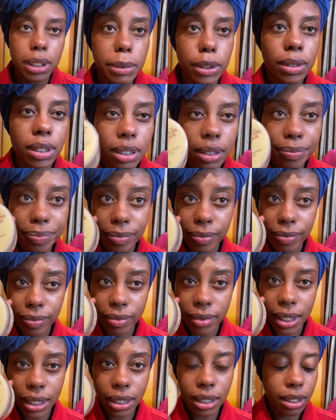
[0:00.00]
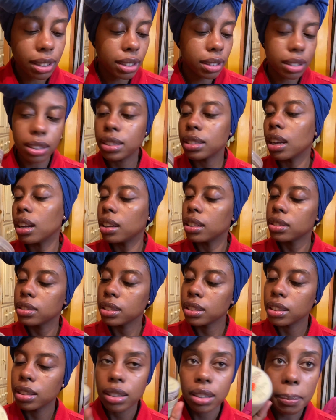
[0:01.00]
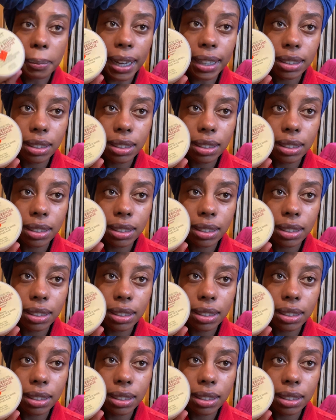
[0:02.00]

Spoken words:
So now at this point I've rinsed the